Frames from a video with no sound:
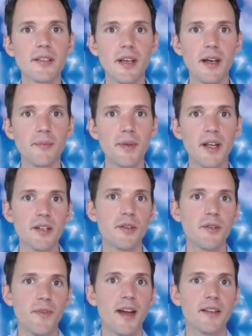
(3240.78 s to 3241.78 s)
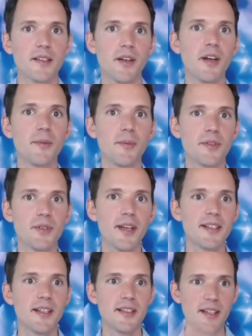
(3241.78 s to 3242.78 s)
um, because they're fat soluble. So as
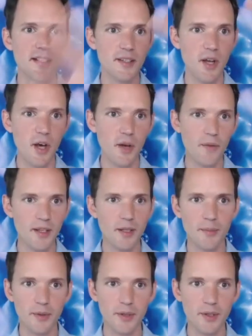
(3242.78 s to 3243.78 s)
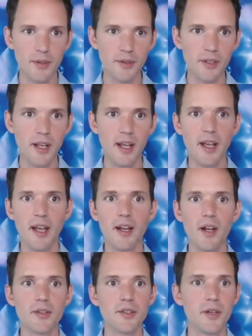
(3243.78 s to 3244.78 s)
it's dissolving the balloon, it
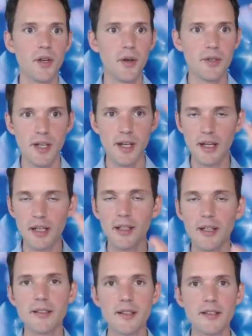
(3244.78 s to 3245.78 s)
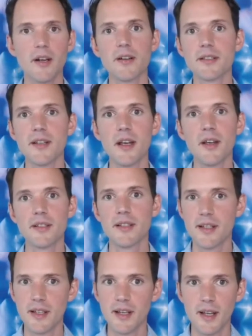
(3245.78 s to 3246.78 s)
also goes in and cleanses our cells.
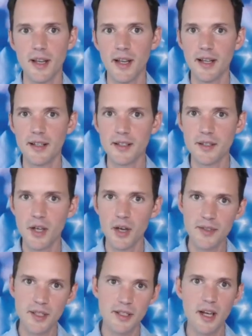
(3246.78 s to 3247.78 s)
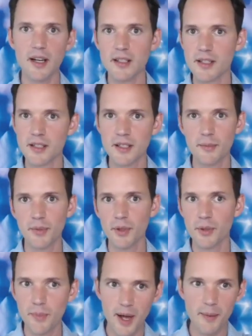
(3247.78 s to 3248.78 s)
It, it dissolves the toxins, the
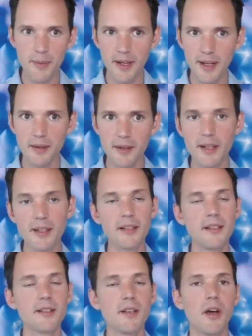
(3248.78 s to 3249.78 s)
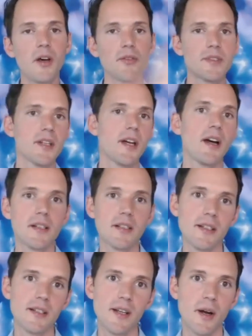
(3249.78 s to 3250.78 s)
balloon popping it, and it dissolves
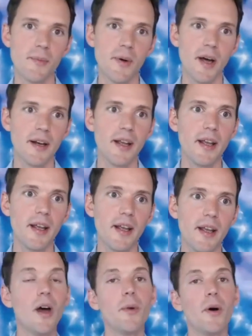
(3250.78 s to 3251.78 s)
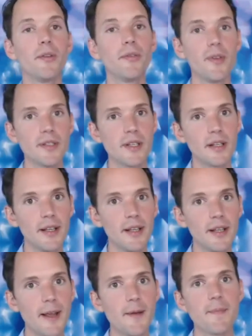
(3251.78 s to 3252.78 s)
toxins in our body, both
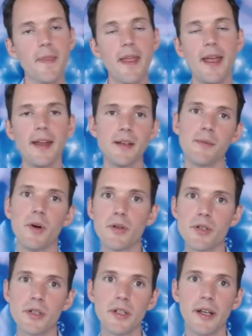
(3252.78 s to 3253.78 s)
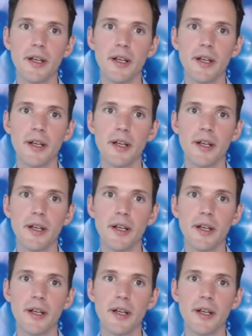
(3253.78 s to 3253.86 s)
physically and emotionally.